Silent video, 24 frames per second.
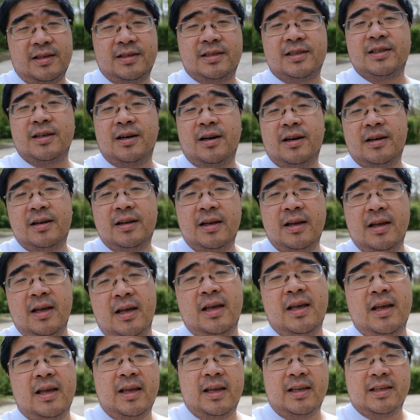sun
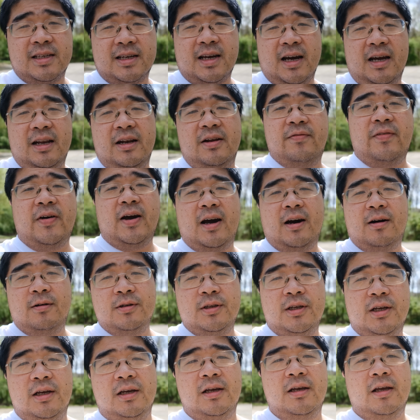is kind of
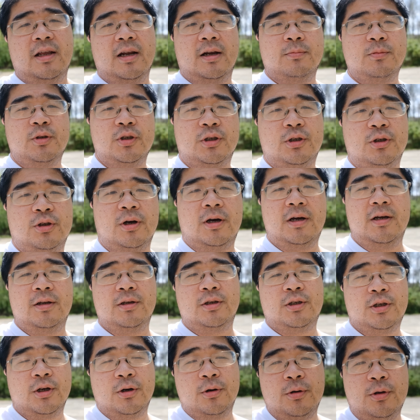out, and I'm just trying to
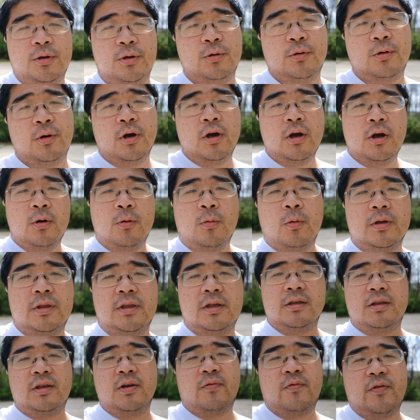show you what
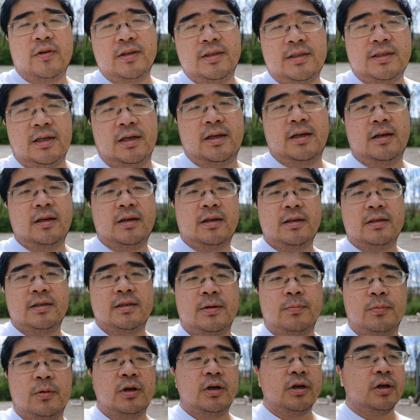the difference is.
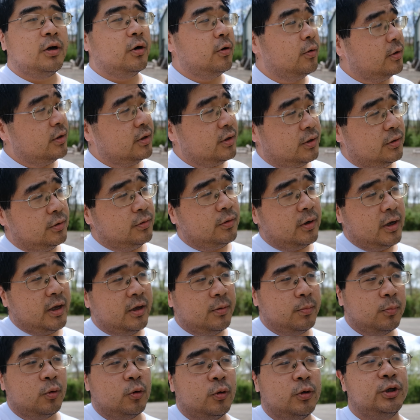I'm going to go into
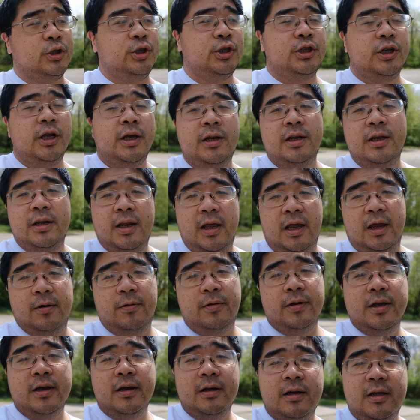a more shaded
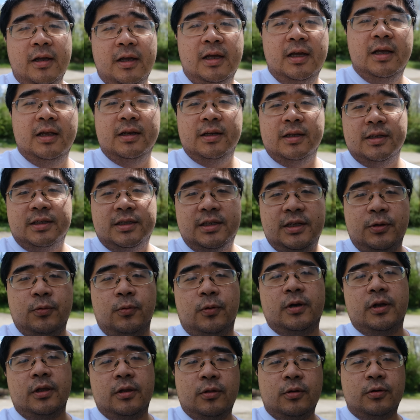area to see
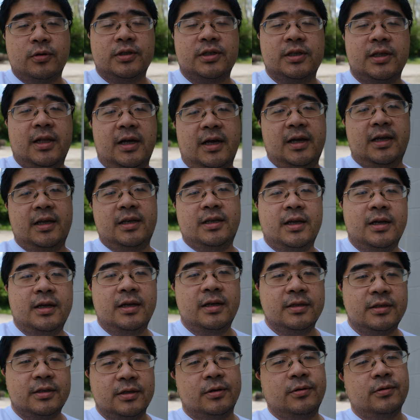what it looks like.
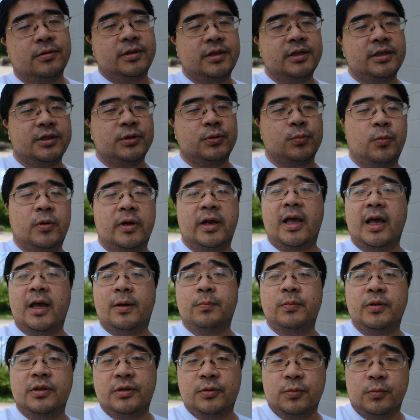So this is what
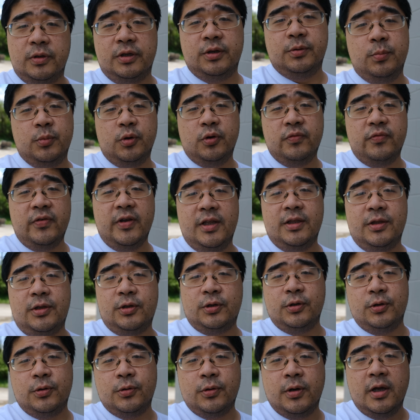happens when you move
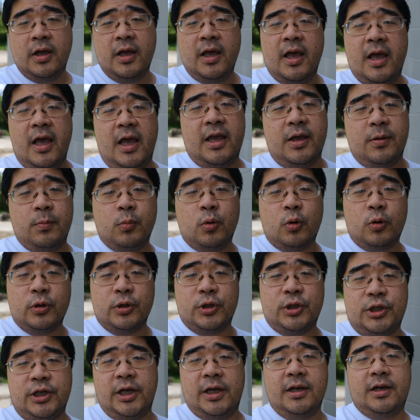into a more
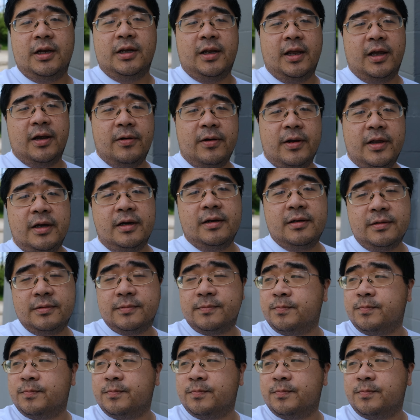shaded area.